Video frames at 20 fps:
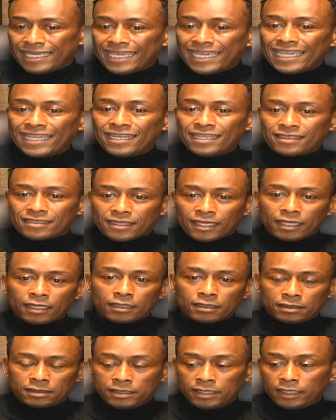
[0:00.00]

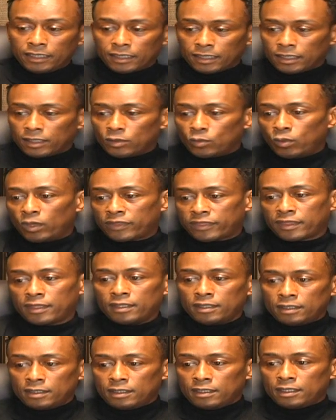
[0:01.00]
Anything dealing with
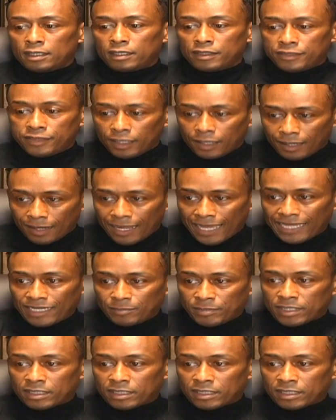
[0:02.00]
the light,